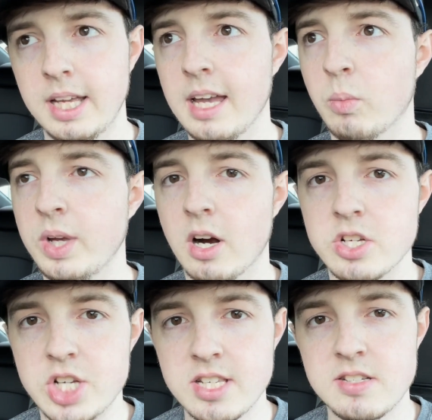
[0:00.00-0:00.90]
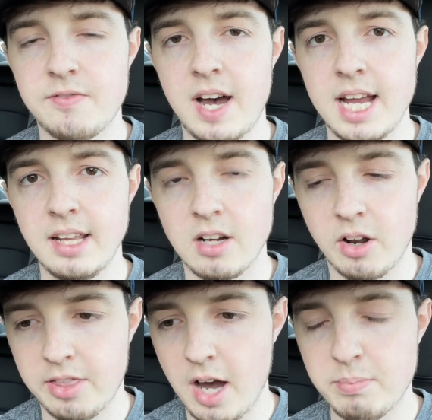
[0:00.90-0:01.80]
and we are justified in our
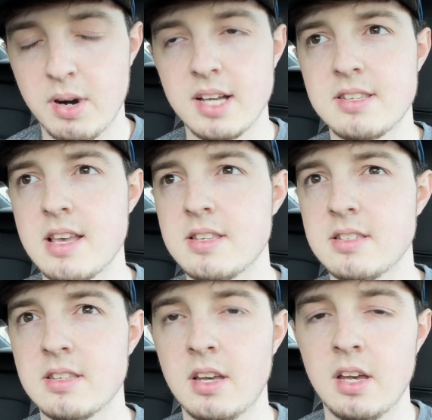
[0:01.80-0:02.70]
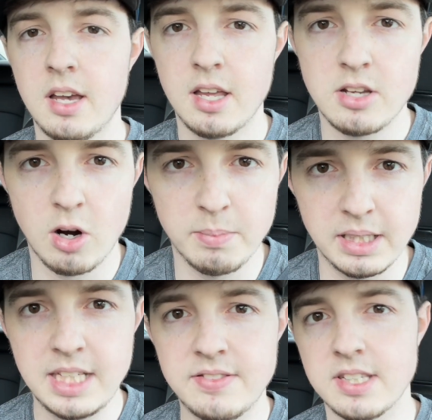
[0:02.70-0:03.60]
thought processes and our
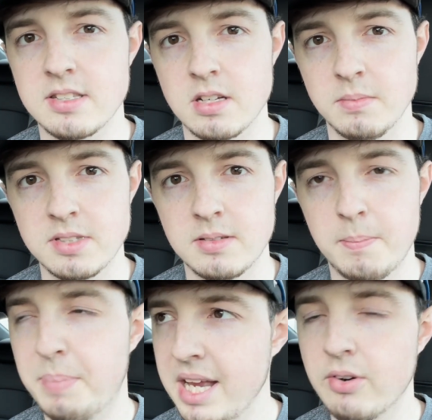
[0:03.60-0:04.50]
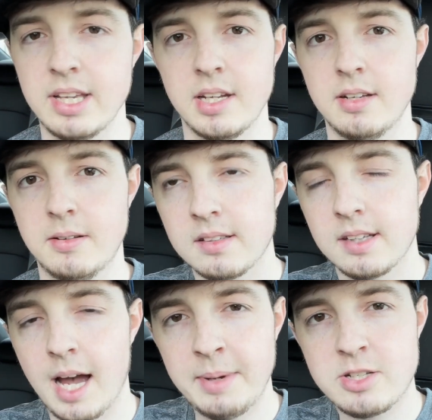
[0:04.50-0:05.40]
belief systems, period.
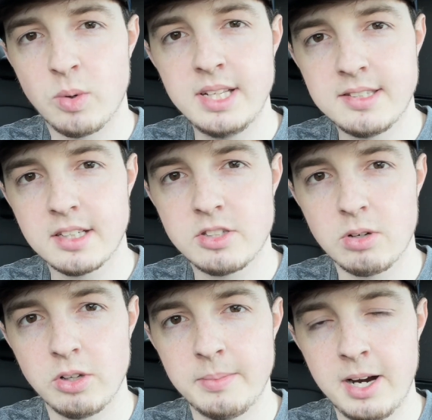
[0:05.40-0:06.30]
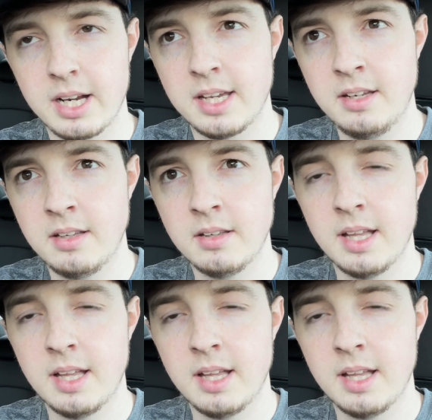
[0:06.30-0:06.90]
I'm a 26-year-old American.